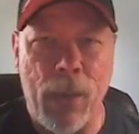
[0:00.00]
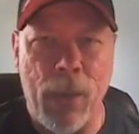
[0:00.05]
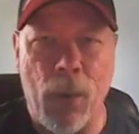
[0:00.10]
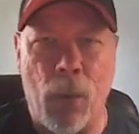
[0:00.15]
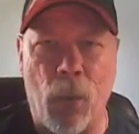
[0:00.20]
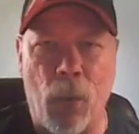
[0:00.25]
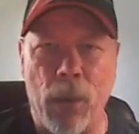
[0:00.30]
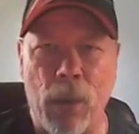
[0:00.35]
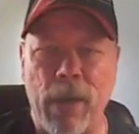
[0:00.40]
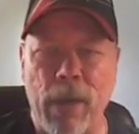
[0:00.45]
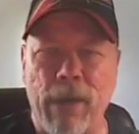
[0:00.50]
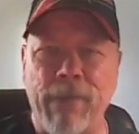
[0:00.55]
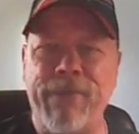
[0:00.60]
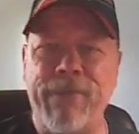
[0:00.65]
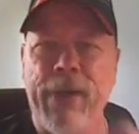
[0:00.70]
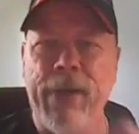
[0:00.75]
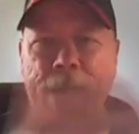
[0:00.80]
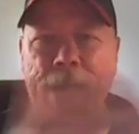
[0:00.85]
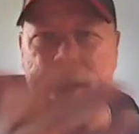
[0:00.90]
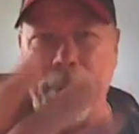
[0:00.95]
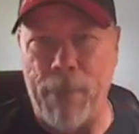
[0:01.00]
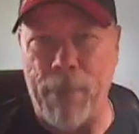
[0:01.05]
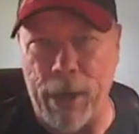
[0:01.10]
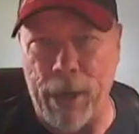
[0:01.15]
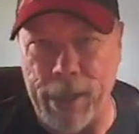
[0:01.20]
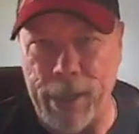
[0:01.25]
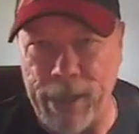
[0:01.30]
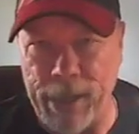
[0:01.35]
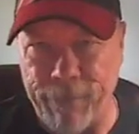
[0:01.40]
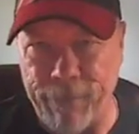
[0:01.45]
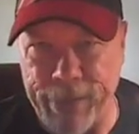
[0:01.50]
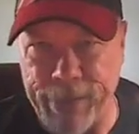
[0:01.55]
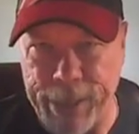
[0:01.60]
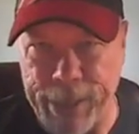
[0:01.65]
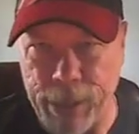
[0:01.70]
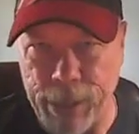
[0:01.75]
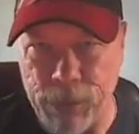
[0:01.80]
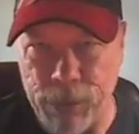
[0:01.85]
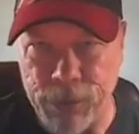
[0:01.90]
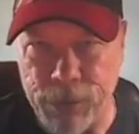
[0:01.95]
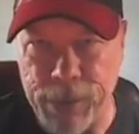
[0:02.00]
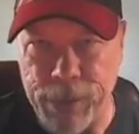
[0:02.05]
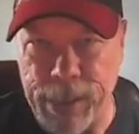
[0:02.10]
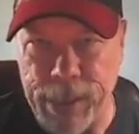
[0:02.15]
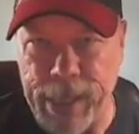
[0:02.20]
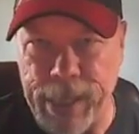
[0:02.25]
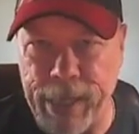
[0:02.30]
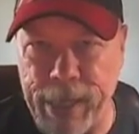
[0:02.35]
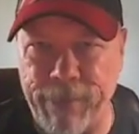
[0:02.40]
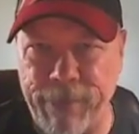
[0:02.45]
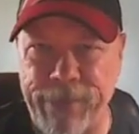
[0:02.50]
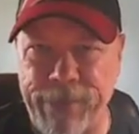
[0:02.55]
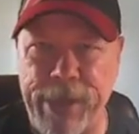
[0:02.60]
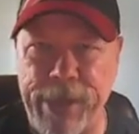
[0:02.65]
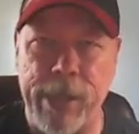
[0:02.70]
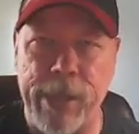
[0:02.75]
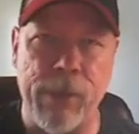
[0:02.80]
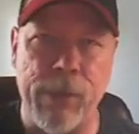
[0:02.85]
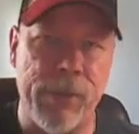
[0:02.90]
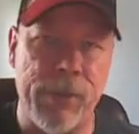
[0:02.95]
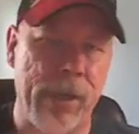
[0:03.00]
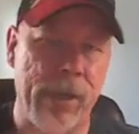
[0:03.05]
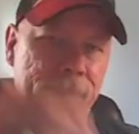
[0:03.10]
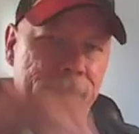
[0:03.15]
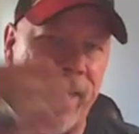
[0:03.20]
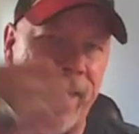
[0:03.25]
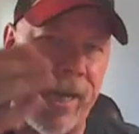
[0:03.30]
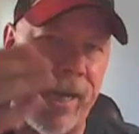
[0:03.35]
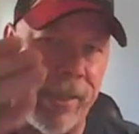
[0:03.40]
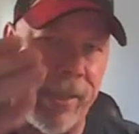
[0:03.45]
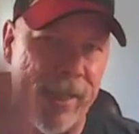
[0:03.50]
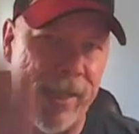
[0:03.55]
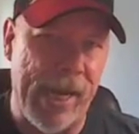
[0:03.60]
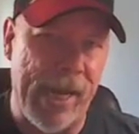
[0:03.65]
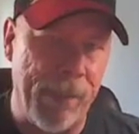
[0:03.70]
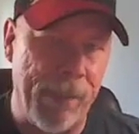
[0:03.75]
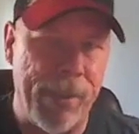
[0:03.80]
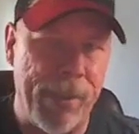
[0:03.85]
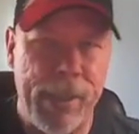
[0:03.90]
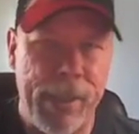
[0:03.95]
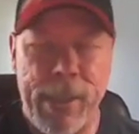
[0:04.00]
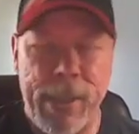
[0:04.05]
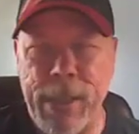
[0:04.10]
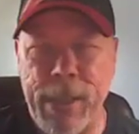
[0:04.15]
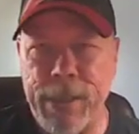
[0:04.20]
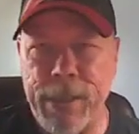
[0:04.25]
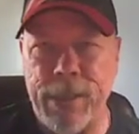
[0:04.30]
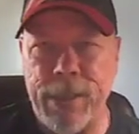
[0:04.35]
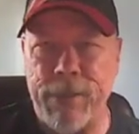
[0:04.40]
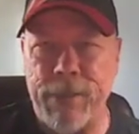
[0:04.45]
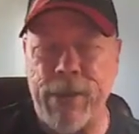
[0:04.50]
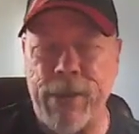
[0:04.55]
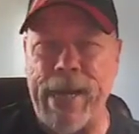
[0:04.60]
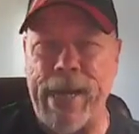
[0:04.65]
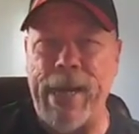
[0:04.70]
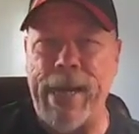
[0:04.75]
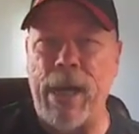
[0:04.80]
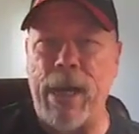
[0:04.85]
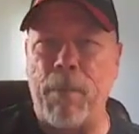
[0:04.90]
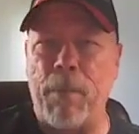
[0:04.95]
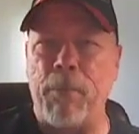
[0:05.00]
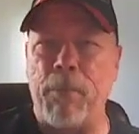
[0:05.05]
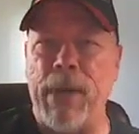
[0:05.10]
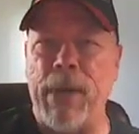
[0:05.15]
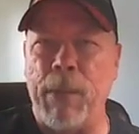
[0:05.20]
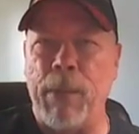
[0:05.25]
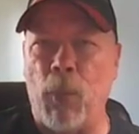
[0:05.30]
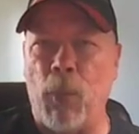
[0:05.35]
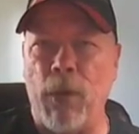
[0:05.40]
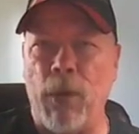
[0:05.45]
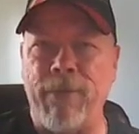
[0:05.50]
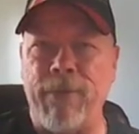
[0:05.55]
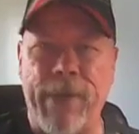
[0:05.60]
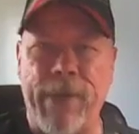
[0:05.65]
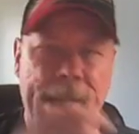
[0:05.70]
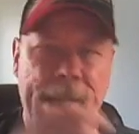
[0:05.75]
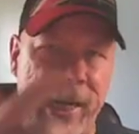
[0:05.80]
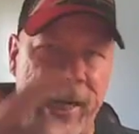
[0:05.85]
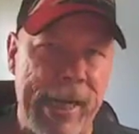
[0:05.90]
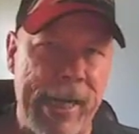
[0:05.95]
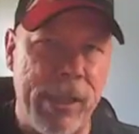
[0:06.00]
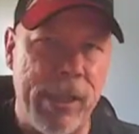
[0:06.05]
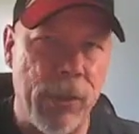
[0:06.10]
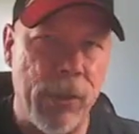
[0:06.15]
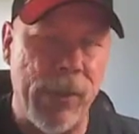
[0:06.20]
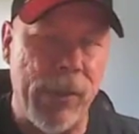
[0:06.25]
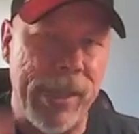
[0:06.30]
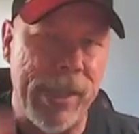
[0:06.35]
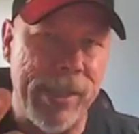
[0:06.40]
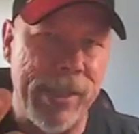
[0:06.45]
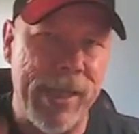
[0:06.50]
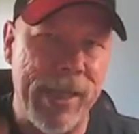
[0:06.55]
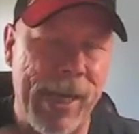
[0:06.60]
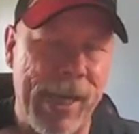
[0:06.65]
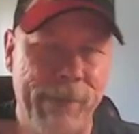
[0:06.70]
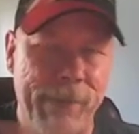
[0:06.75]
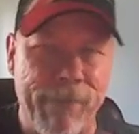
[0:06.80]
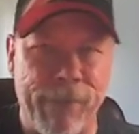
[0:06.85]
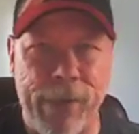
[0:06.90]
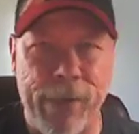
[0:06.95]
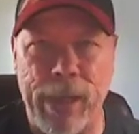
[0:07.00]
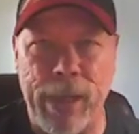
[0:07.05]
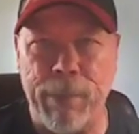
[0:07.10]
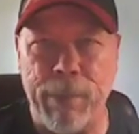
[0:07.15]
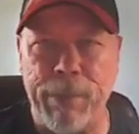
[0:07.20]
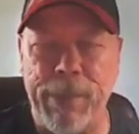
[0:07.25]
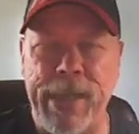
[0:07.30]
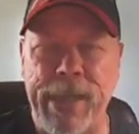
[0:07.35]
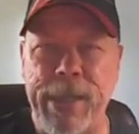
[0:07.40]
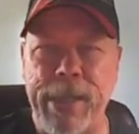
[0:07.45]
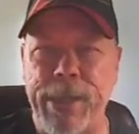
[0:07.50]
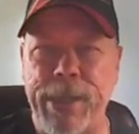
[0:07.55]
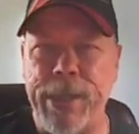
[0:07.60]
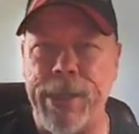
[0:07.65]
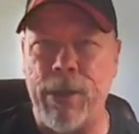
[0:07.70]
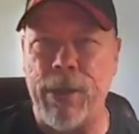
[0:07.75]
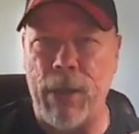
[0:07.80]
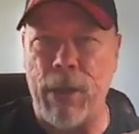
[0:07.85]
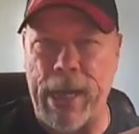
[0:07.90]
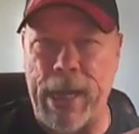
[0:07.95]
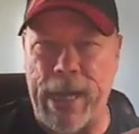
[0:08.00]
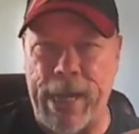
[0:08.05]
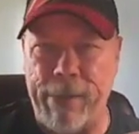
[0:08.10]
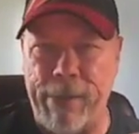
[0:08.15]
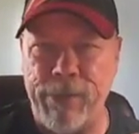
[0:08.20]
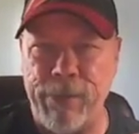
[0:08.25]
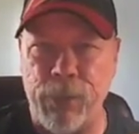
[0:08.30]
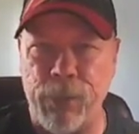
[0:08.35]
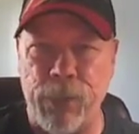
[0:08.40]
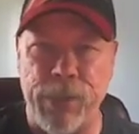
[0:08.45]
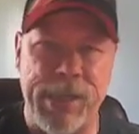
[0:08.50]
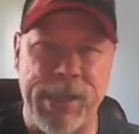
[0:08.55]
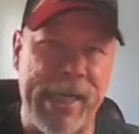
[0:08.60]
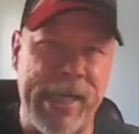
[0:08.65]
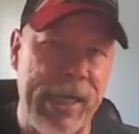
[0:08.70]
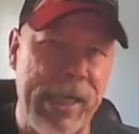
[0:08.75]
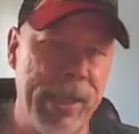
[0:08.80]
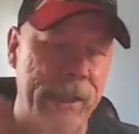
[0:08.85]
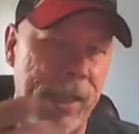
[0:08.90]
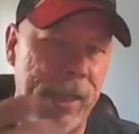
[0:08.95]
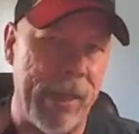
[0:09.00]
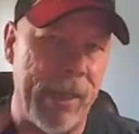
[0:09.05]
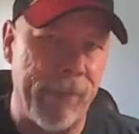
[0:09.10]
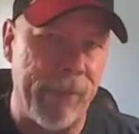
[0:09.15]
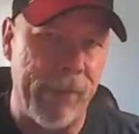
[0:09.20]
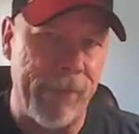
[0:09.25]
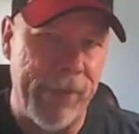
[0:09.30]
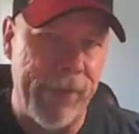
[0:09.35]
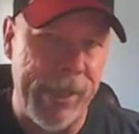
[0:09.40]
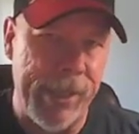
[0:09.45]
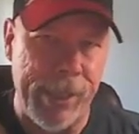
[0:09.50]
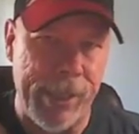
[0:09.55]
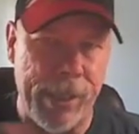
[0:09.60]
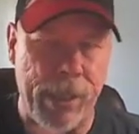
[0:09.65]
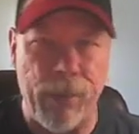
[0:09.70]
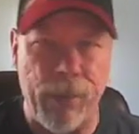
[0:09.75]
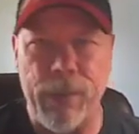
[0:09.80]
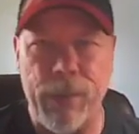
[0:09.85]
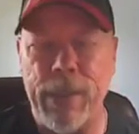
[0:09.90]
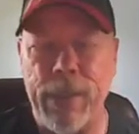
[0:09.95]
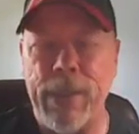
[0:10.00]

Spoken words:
or affiliate marketing videos and videos of that type, to try to help bring more financial and time freedom into your lives with each and every video